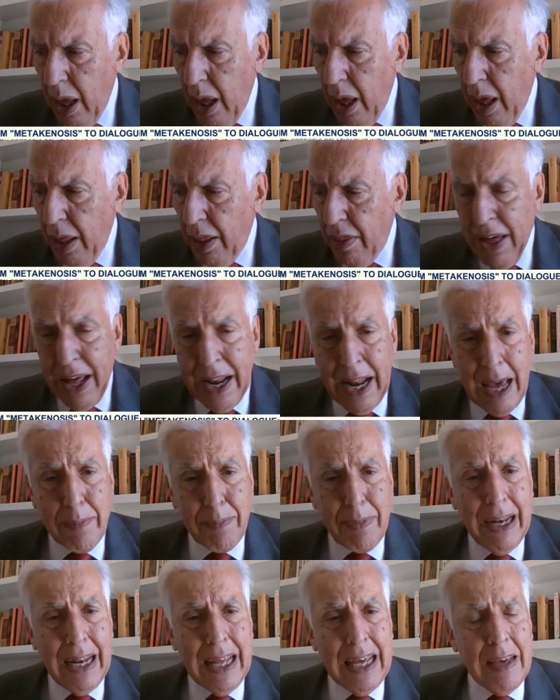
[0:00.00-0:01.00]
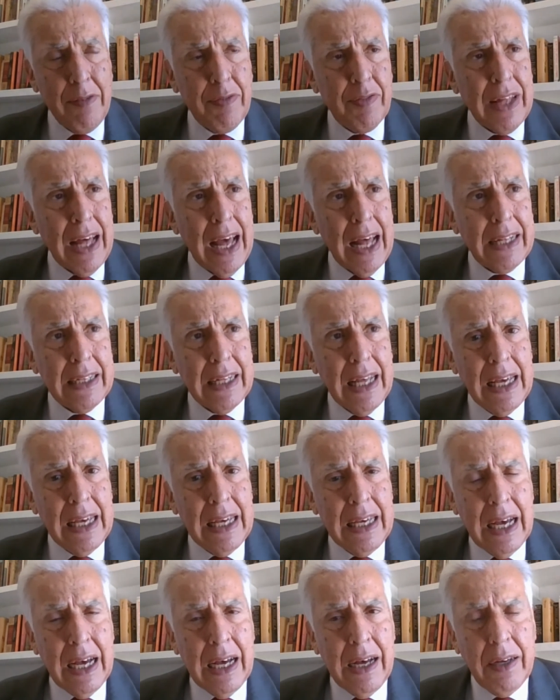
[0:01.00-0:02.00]
Then I believe that
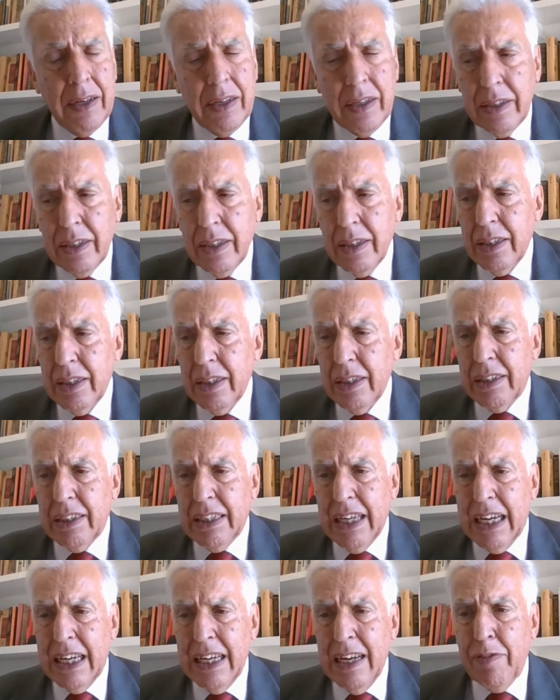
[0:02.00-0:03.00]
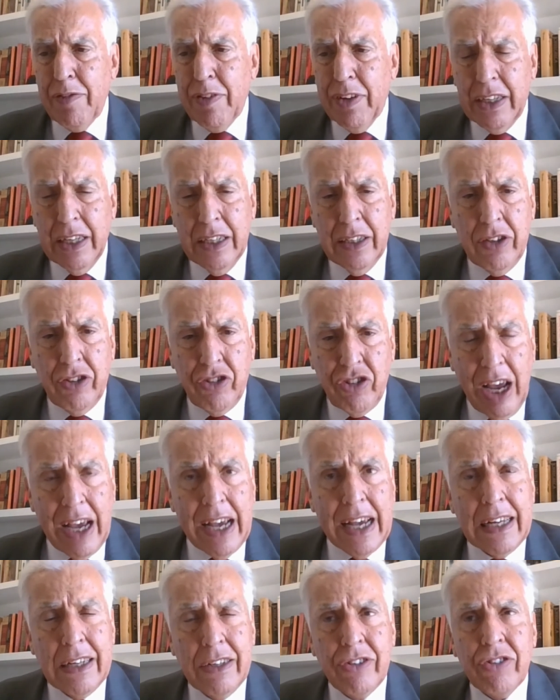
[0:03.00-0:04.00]
a significant
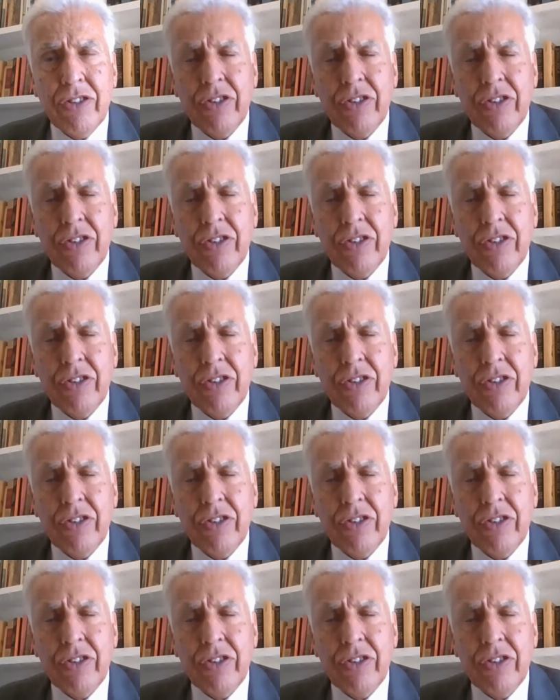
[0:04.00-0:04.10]
change,